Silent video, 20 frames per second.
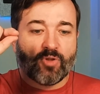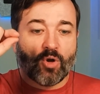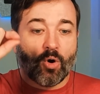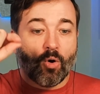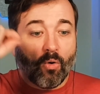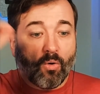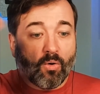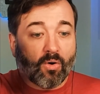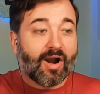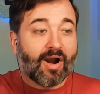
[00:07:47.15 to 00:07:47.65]

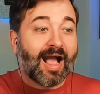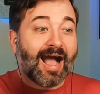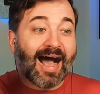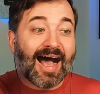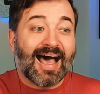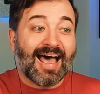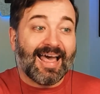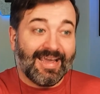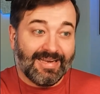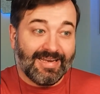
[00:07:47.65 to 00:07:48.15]
Or
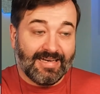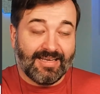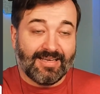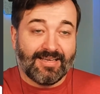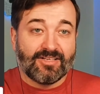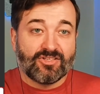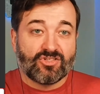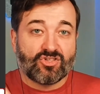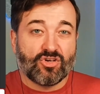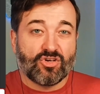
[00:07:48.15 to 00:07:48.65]
hide.
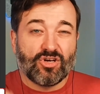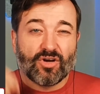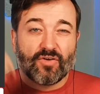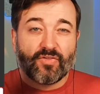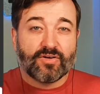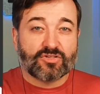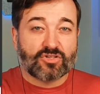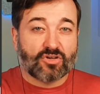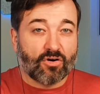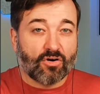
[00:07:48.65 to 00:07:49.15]
So you know
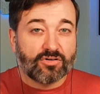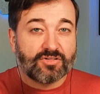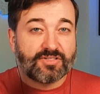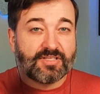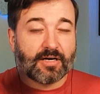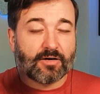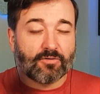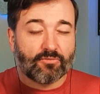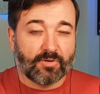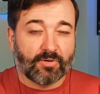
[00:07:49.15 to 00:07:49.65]
those cards
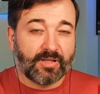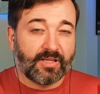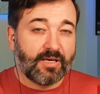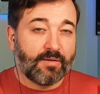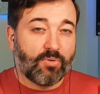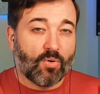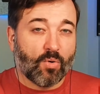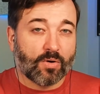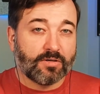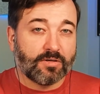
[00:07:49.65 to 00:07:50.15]
that are really
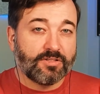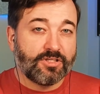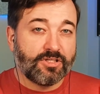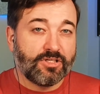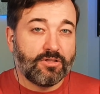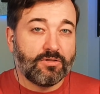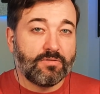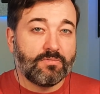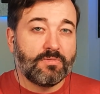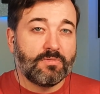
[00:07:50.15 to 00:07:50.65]
important to
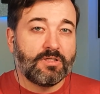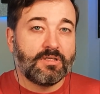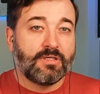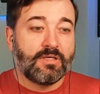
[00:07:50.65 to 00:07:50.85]
you